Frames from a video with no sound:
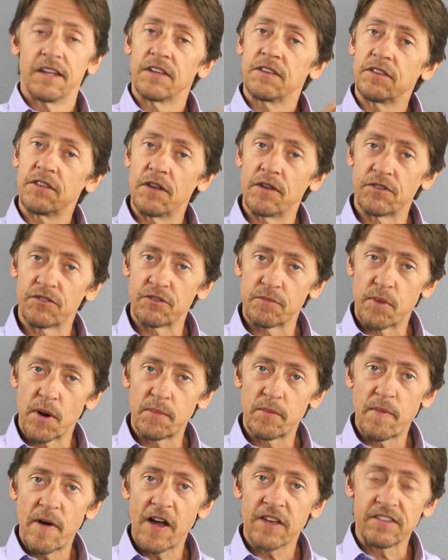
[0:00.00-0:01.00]
There's a
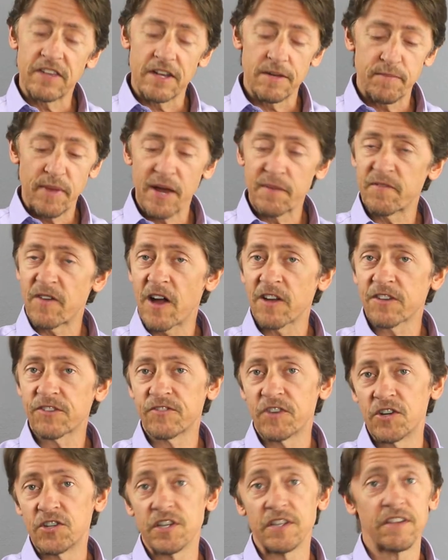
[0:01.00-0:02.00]
purple box and a pink box
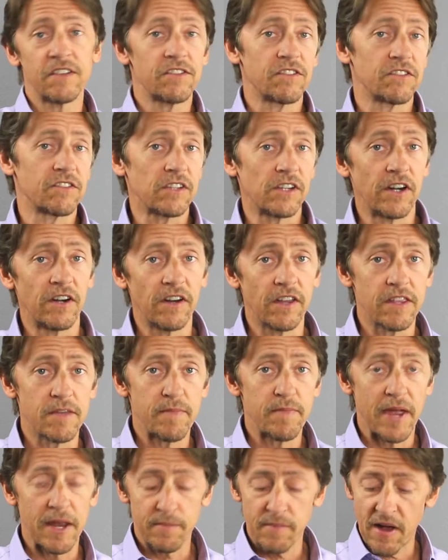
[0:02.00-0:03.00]
version. This is clearly the
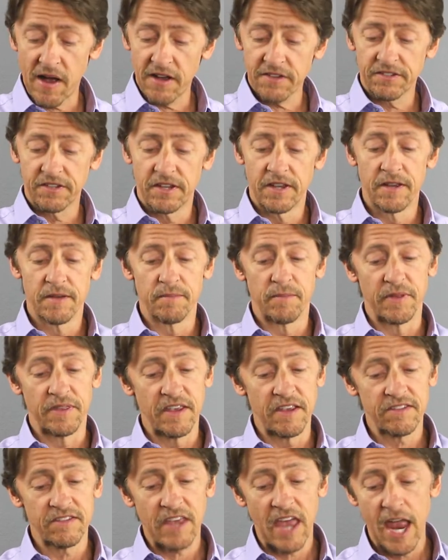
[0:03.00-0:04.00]
pink box. But
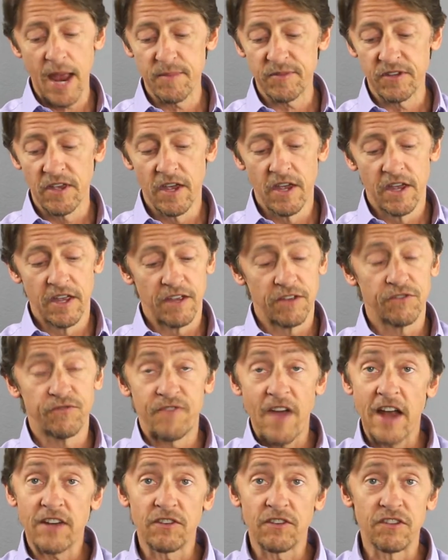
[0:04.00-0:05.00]
these games,
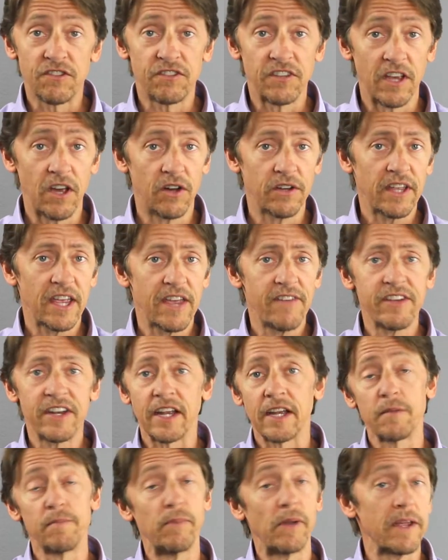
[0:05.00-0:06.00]
factory sealed, even
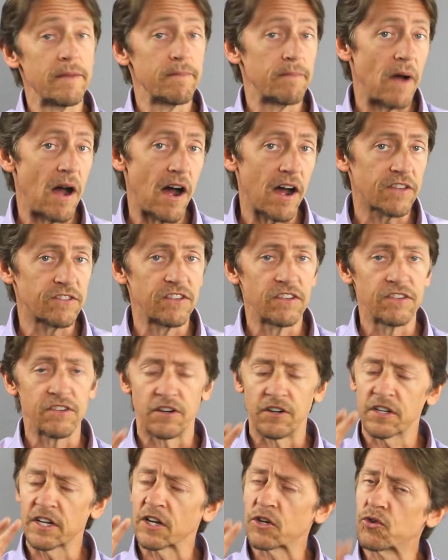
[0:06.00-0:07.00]
in complete box, these
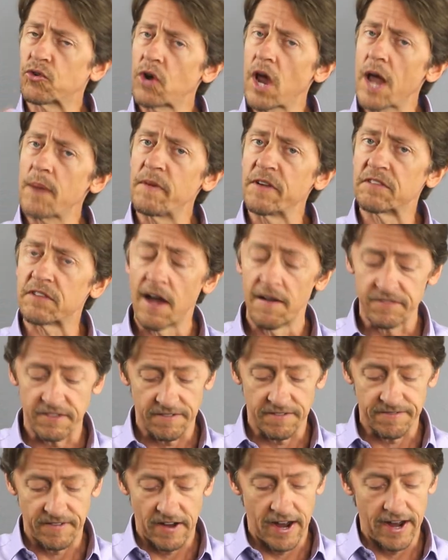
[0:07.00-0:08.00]
are incredibly tough to
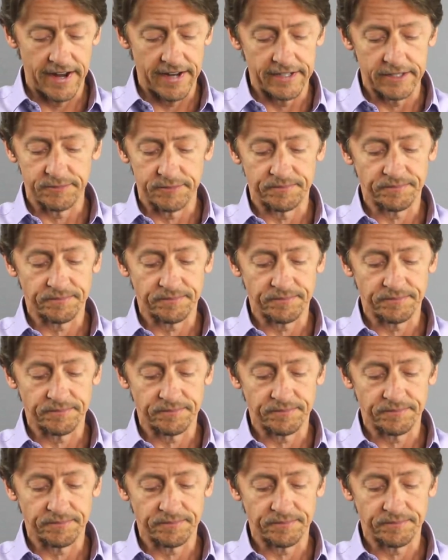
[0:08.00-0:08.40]
find.